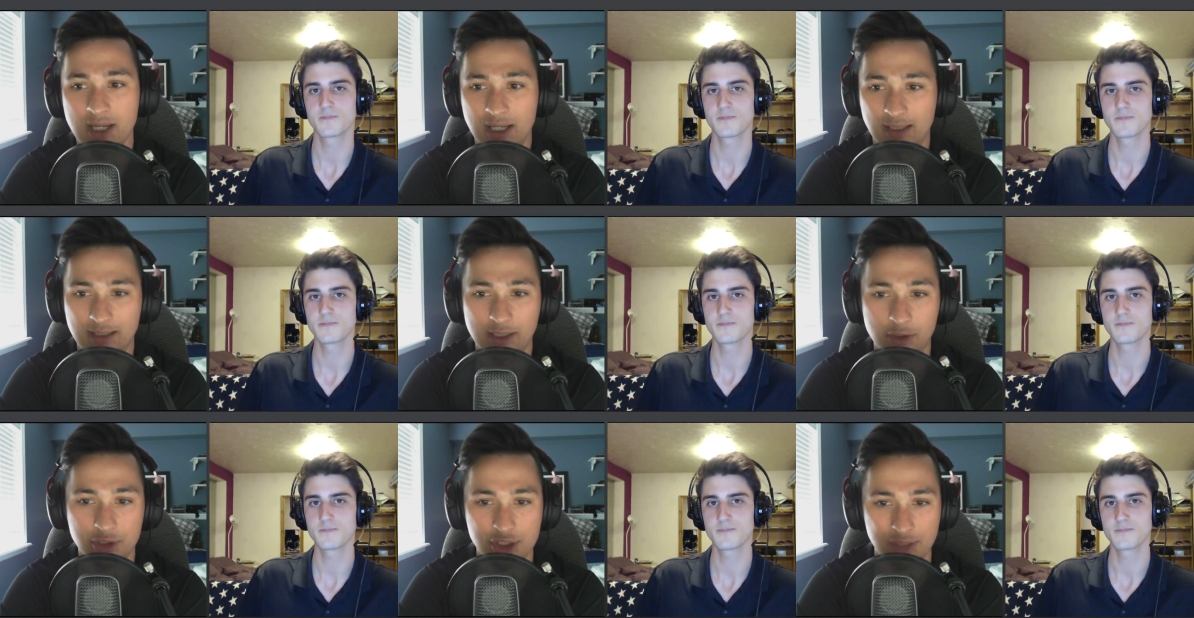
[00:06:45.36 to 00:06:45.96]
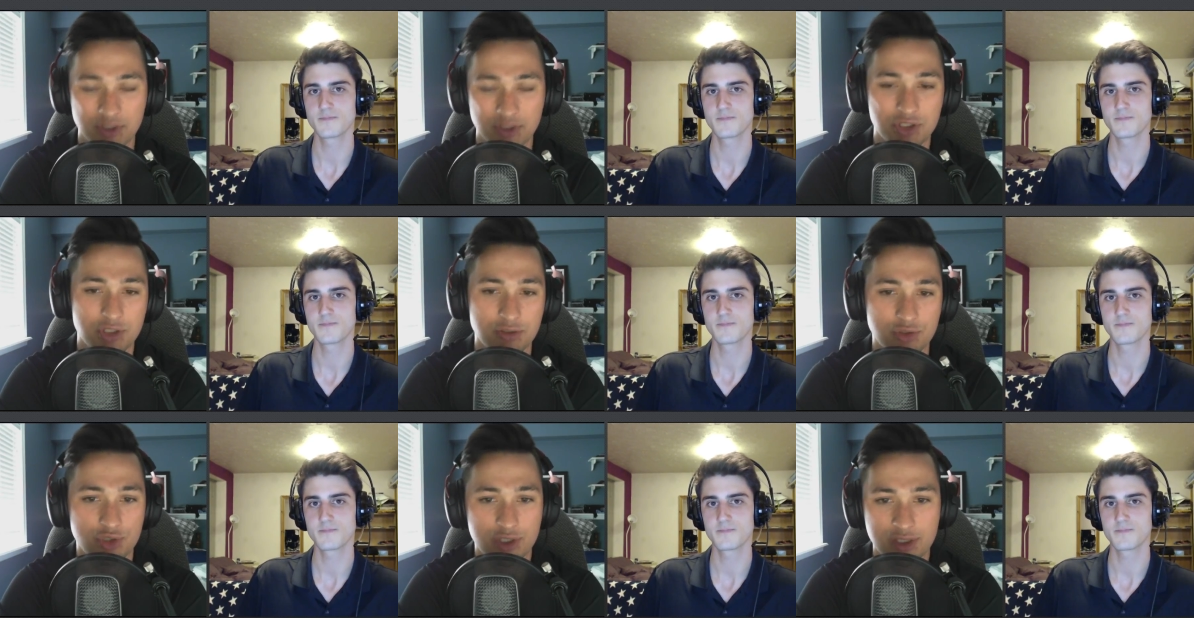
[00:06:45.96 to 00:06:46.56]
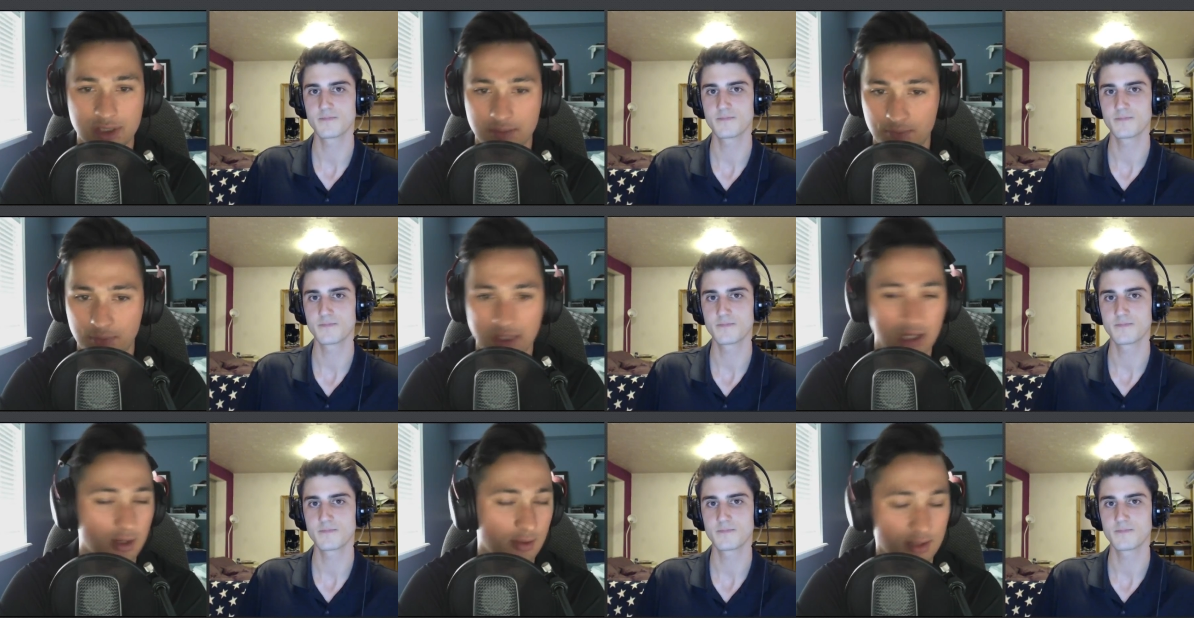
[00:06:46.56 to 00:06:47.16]
Speaker 1: leadership issues, just
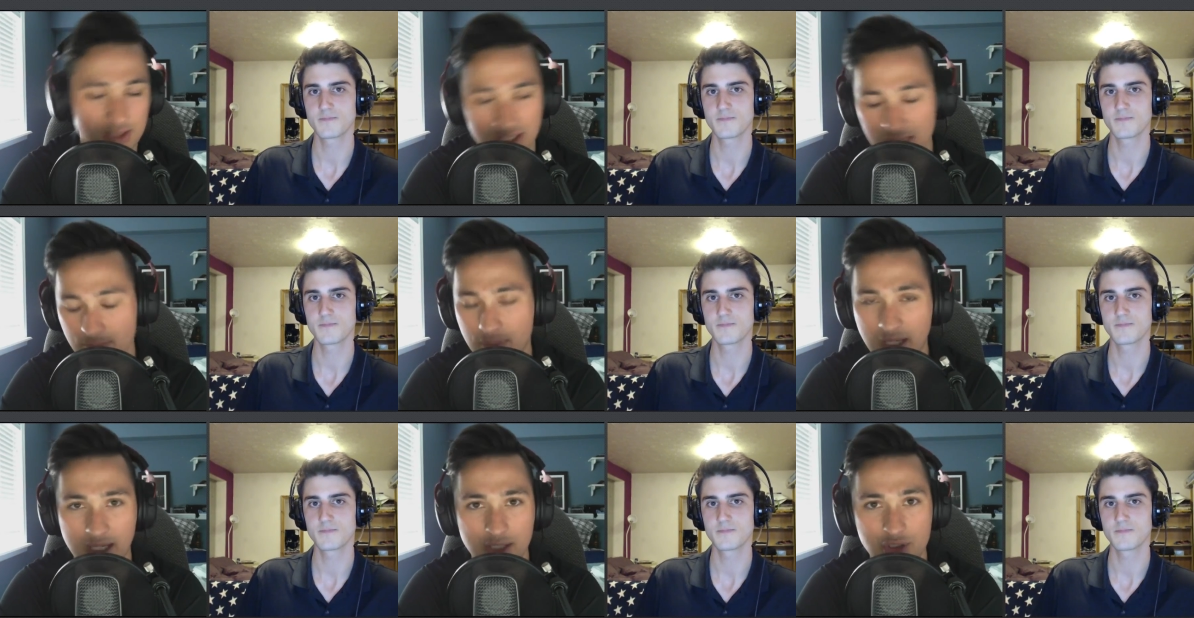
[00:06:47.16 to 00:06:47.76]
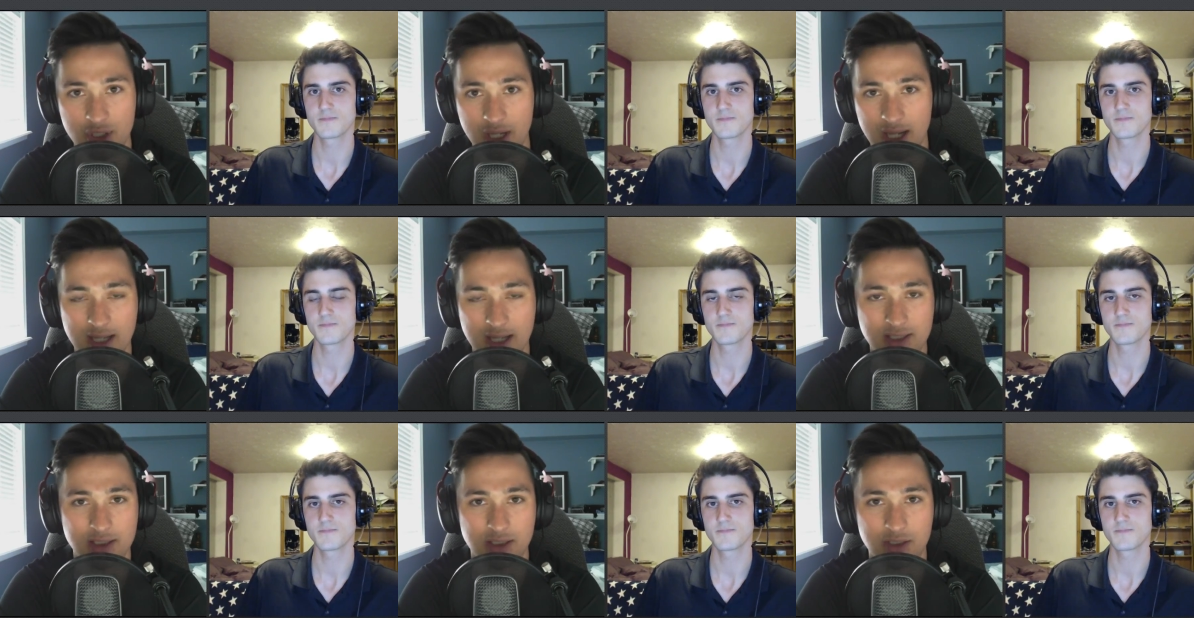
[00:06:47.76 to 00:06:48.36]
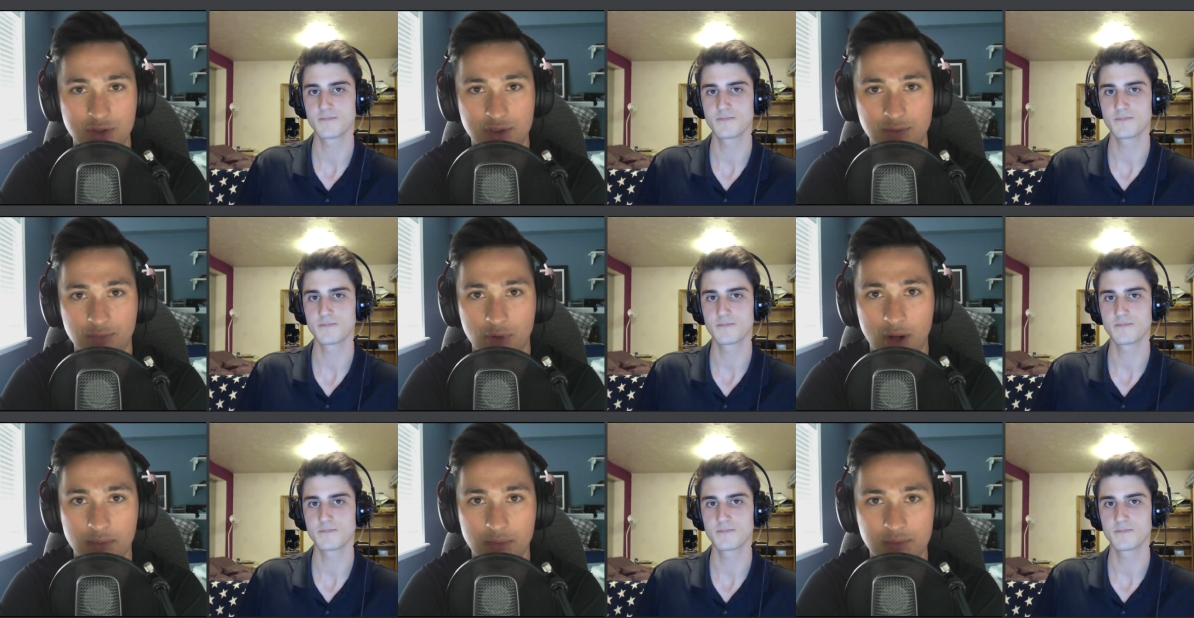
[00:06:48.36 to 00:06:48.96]
being on the same page, and, and, execution
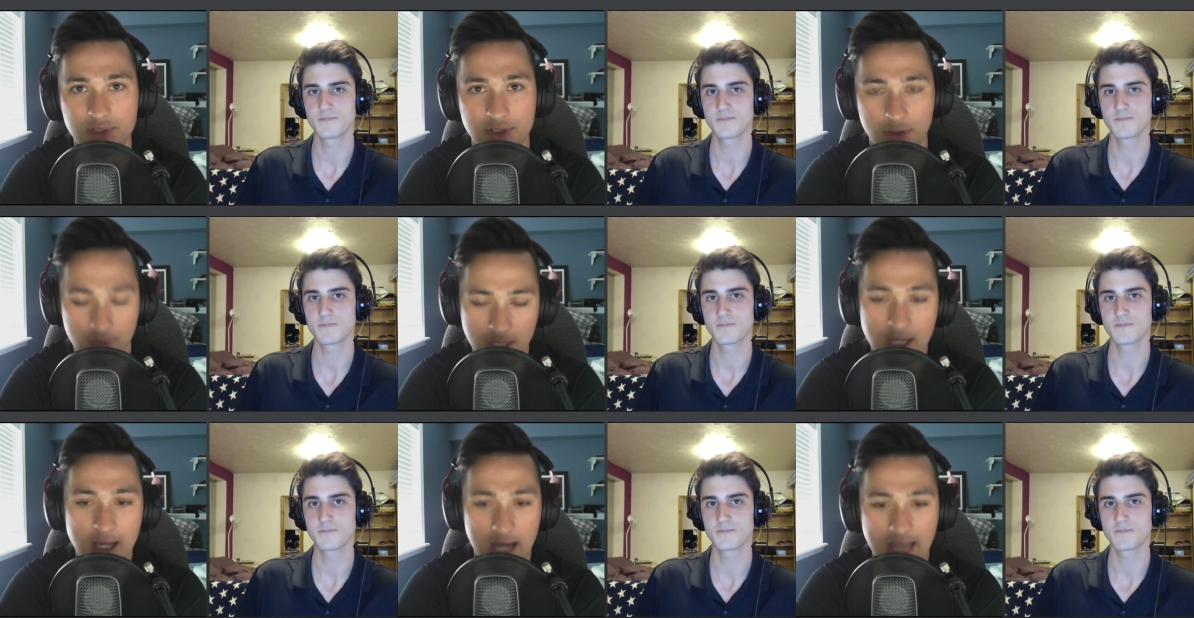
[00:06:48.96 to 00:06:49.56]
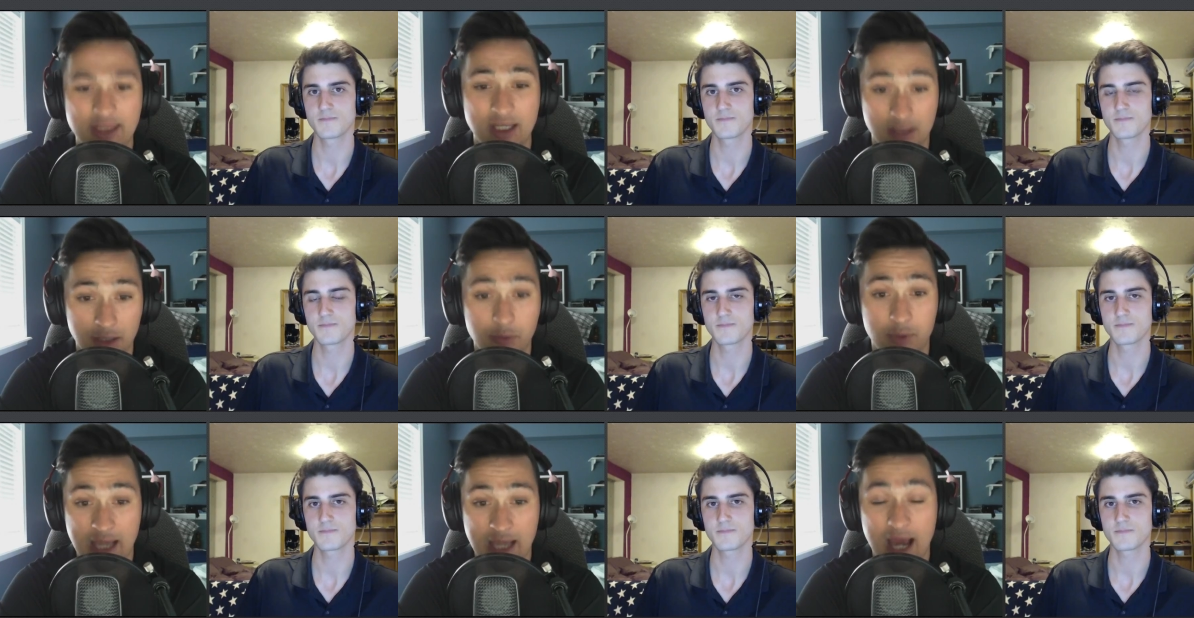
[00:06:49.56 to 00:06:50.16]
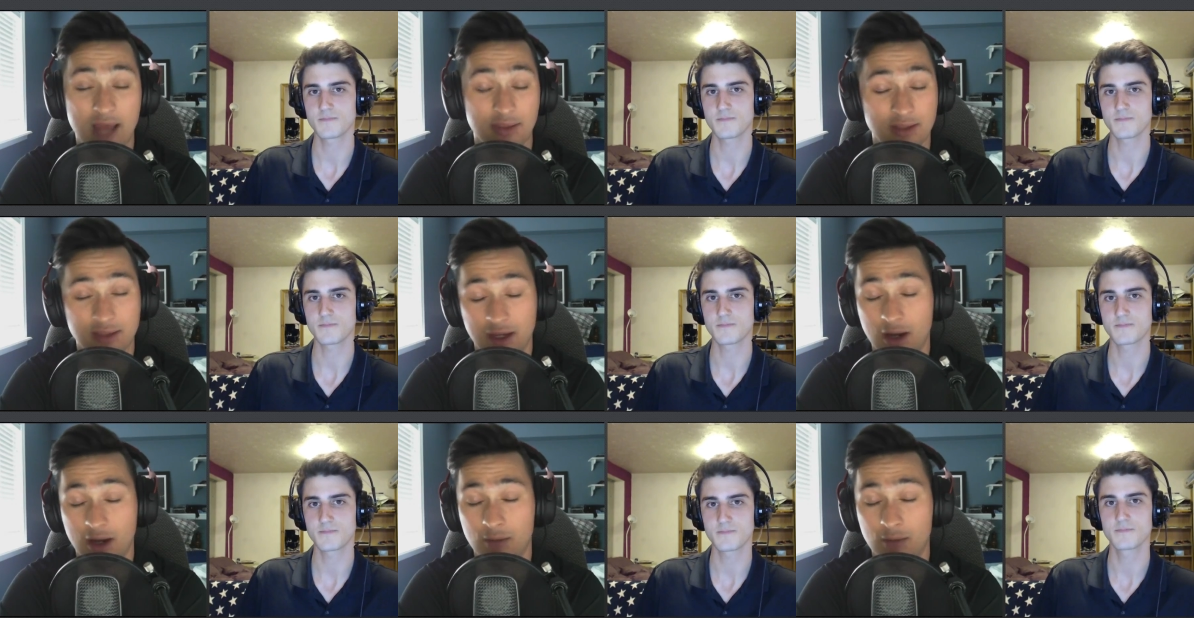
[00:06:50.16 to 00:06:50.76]
problems. So I think Liquid, yeah, I think they are more